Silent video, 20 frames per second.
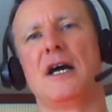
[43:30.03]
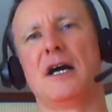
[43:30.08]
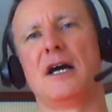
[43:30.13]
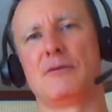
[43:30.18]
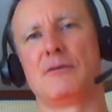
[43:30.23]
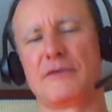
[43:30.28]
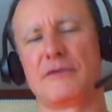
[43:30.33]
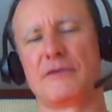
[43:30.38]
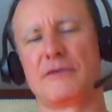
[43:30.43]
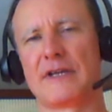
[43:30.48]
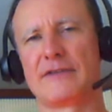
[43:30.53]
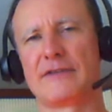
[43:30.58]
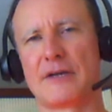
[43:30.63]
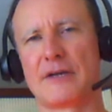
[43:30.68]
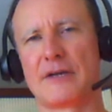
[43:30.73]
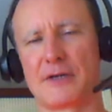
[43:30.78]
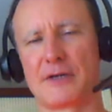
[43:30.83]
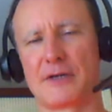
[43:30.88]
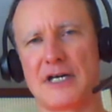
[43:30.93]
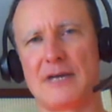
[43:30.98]
We've left
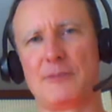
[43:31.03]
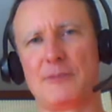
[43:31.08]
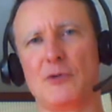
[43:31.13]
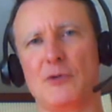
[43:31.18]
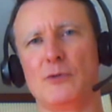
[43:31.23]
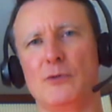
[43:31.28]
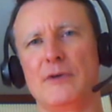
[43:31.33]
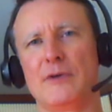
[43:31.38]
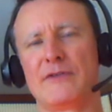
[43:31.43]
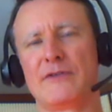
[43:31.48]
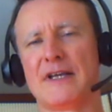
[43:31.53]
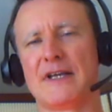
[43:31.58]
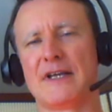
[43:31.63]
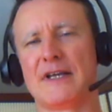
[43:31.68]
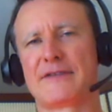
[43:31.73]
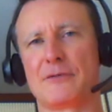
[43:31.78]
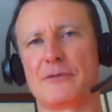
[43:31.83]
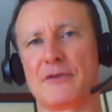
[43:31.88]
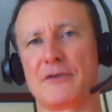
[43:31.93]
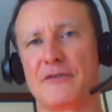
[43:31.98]
out a couple. We've left
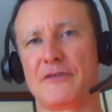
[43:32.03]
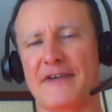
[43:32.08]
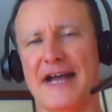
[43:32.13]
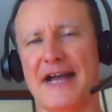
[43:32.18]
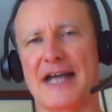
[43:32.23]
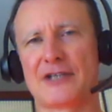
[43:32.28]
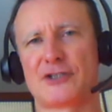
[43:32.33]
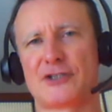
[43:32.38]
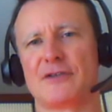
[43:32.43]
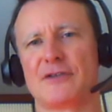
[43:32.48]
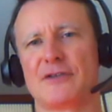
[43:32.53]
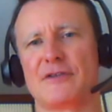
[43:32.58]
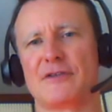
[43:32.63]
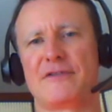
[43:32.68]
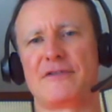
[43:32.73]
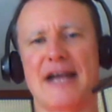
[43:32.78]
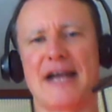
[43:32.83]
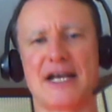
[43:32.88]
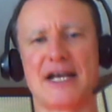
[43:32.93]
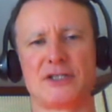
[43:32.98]
out the fascia. The
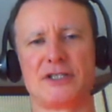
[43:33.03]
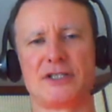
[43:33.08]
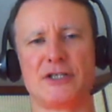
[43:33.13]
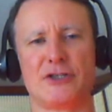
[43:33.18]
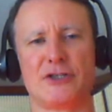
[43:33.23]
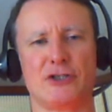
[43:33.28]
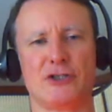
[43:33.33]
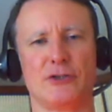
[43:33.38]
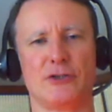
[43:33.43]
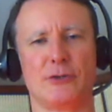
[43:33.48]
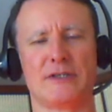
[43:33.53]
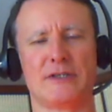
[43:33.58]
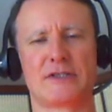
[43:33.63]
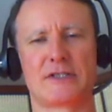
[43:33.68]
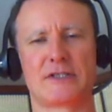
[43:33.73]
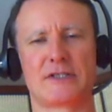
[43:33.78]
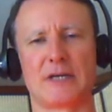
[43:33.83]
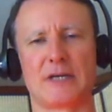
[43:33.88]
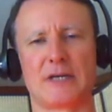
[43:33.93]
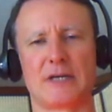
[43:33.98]
fascia tissue
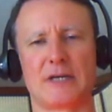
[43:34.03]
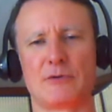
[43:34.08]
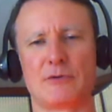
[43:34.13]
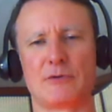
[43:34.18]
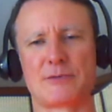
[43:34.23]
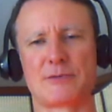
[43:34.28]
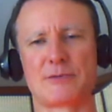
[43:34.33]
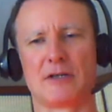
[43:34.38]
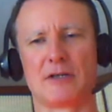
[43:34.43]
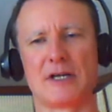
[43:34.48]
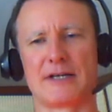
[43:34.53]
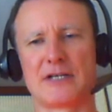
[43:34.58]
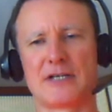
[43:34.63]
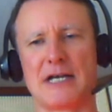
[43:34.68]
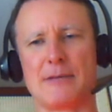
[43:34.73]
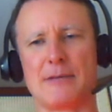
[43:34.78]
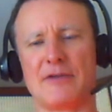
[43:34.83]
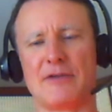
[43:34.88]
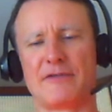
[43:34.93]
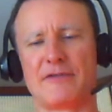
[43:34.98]
is, I won't spend a lot of
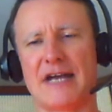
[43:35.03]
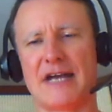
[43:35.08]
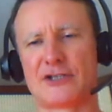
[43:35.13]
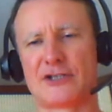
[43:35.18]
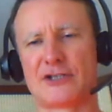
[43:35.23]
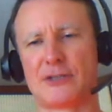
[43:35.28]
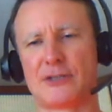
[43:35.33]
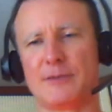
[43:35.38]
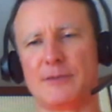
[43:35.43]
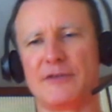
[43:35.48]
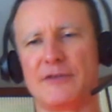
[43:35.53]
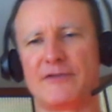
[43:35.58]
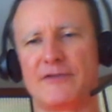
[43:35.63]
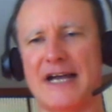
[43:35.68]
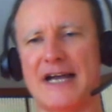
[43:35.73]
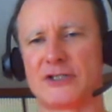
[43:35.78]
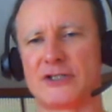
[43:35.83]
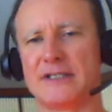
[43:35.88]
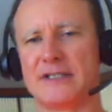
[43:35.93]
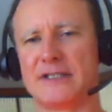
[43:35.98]
time on fascia, but
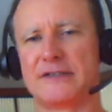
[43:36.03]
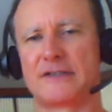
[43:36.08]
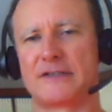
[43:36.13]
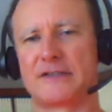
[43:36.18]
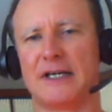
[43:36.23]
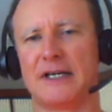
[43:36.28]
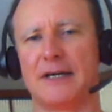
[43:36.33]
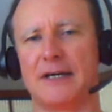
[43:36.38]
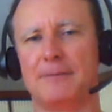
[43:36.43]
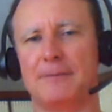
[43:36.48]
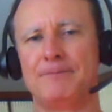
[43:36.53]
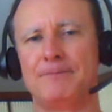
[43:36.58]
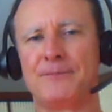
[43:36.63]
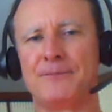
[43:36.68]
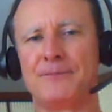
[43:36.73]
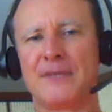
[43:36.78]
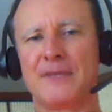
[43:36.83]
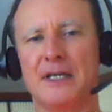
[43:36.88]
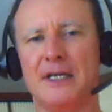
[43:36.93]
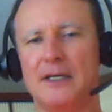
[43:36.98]
fascia is
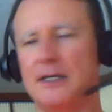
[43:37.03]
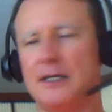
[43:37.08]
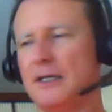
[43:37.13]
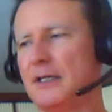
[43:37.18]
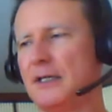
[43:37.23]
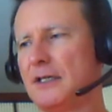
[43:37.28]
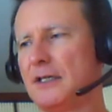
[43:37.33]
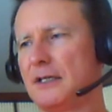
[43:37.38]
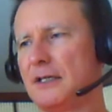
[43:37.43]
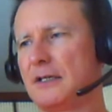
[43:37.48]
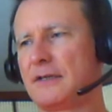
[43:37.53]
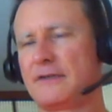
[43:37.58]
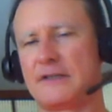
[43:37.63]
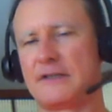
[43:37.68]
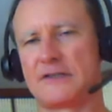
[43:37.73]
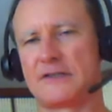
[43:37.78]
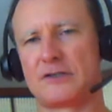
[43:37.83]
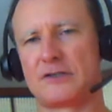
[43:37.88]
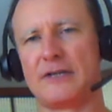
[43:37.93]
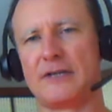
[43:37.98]

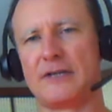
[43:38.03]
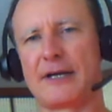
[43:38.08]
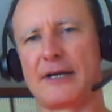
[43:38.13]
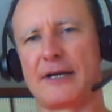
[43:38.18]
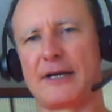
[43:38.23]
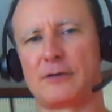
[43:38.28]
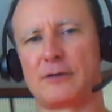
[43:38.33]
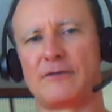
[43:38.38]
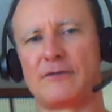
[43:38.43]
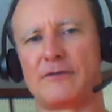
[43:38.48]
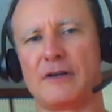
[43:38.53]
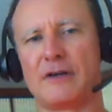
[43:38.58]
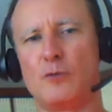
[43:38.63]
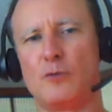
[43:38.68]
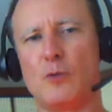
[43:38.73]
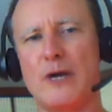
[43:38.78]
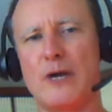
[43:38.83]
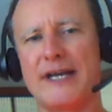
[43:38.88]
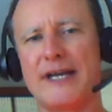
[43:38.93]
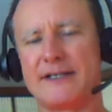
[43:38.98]
this layer of
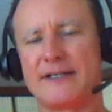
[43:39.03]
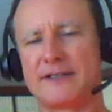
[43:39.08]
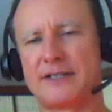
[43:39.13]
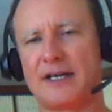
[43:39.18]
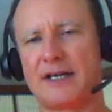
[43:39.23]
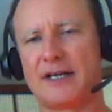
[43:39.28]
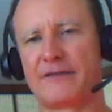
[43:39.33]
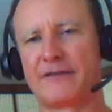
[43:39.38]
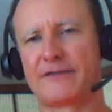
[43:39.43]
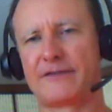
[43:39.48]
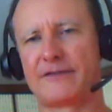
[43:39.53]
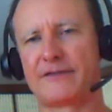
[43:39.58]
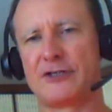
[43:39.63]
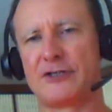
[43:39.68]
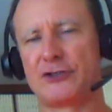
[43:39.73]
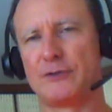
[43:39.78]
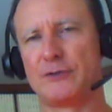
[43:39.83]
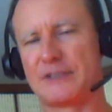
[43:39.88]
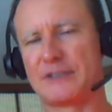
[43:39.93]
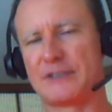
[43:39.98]
white, tough
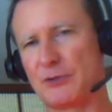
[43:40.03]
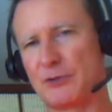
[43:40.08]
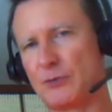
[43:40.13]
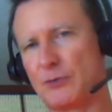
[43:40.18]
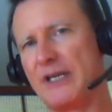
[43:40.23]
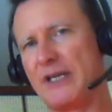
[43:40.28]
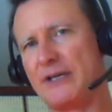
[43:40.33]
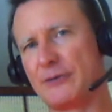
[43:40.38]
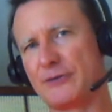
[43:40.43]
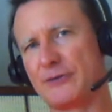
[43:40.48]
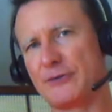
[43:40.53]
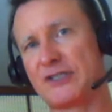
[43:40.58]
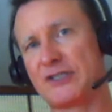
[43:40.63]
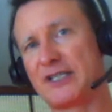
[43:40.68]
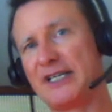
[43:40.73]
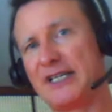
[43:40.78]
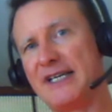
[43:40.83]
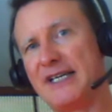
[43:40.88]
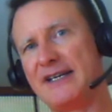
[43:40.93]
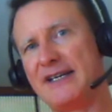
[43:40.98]
tissue that's between your
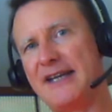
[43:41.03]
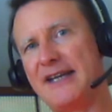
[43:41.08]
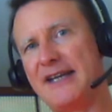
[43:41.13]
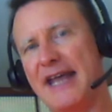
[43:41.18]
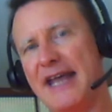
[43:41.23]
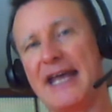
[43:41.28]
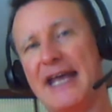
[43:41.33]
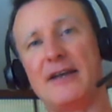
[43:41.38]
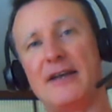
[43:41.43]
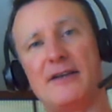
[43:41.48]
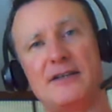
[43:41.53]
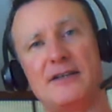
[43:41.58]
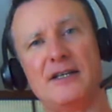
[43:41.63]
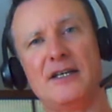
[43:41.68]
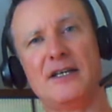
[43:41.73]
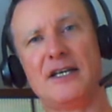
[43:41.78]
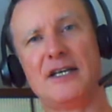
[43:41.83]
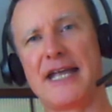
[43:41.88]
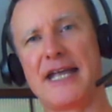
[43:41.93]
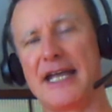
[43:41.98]
skin and
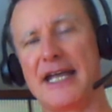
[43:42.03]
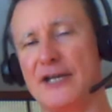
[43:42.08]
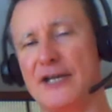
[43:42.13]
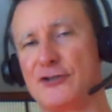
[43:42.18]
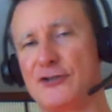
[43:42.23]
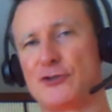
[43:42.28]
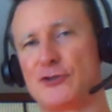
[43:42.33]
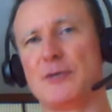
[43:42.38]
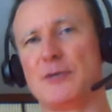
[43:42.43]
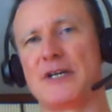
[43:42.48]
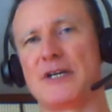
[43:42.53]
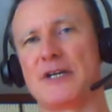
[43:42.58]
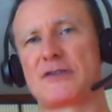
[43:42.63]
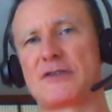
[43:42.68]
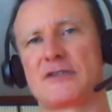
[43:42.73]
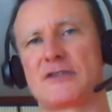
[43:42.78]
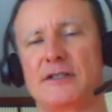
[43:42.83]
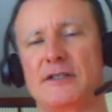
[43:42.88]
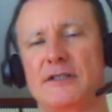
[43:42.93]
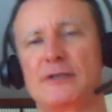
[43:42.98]
your
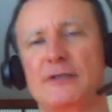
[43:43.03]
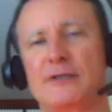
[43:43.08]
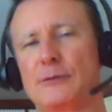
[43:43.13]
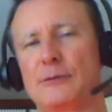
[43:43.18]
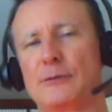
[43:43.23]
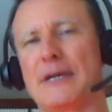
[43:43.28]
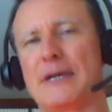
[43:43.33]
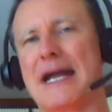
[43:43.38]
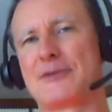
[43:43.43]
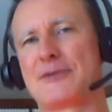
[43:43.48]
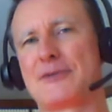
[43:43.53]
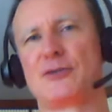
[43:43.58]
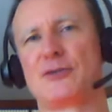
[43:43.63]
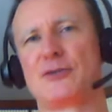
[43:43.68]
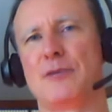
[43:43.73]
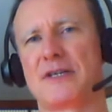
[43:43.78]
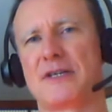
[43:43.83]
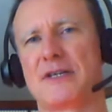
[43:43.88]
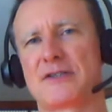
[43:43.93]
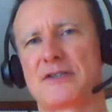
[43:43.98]
muscles. It literally wraps your
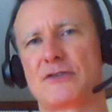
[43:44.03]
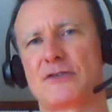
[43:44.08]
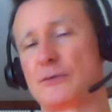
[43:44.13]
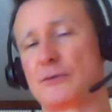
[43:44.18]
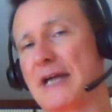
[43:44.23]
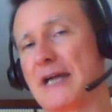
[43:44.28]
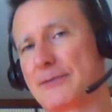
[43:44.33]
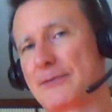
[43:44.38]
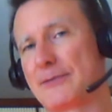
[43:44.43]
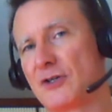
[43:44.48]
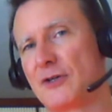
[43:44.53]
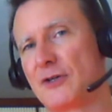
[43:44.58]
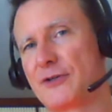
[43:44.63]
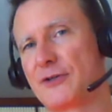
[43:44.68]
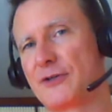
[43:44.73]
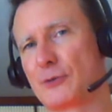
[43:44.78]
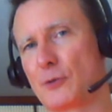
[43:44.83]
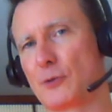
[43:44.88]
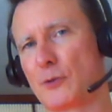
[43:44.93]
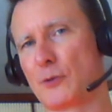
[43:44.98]
muscles and wraps all
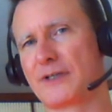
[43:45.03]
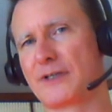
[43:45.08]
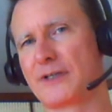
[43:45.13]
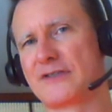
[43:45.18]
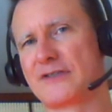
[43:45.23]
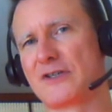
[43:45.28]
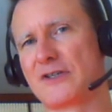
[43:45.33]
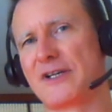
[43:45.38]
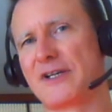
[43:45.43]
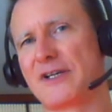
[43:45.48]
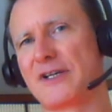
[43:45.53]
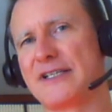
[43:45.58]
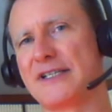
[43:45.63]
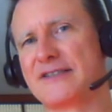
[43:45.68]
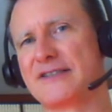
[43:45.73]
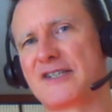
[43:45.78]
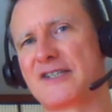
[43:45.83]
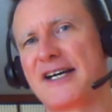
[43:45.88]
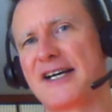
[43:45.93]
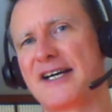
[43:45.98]
your organs on the
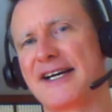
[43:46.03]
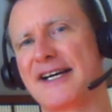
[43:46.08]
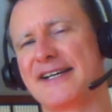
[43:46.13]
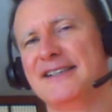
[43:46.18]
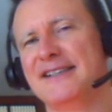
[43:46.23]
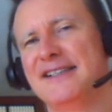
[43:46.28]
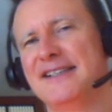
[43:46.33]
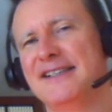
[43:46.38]
inside.